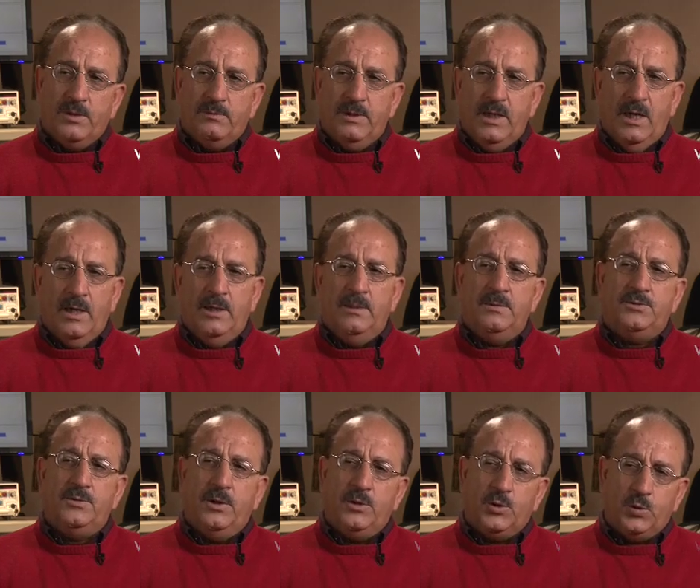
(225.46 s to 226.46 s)
agree on it.
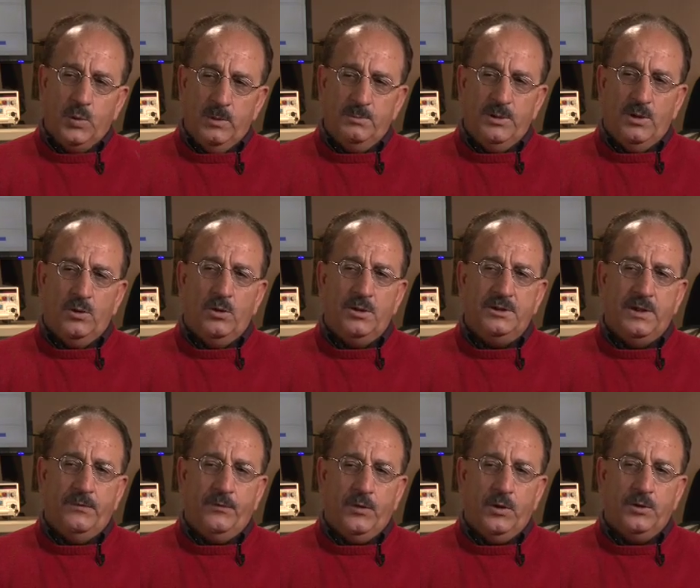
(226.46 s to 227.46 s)
Try to swim the horse
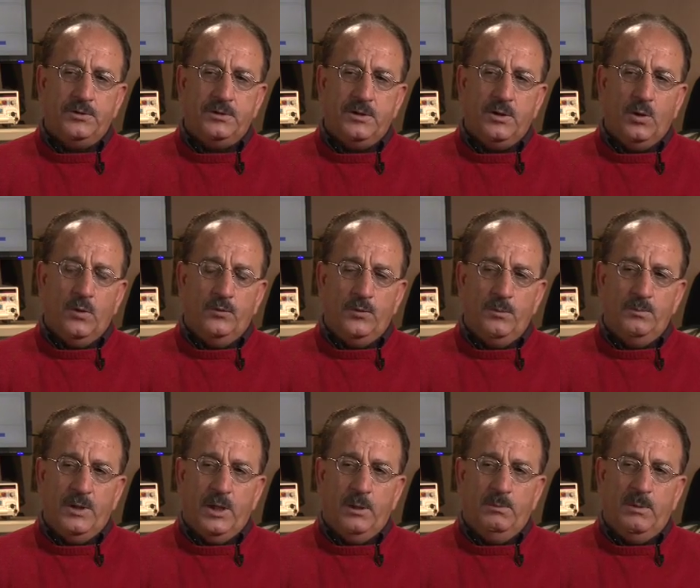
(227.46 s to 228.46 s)
at first, go
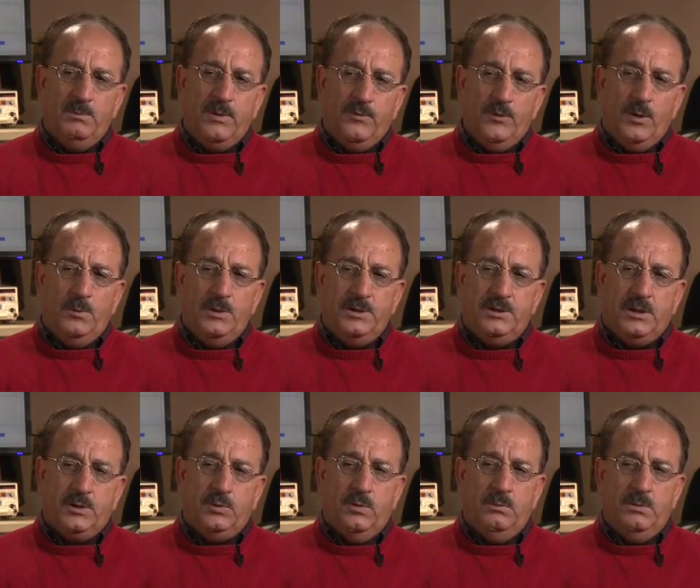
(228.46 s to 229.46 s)
from there. But before we
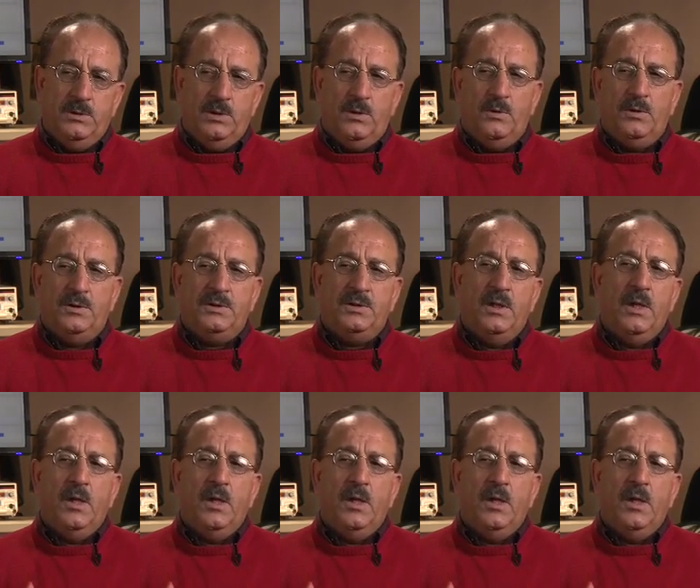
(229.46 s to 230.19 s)
start swimming the horse,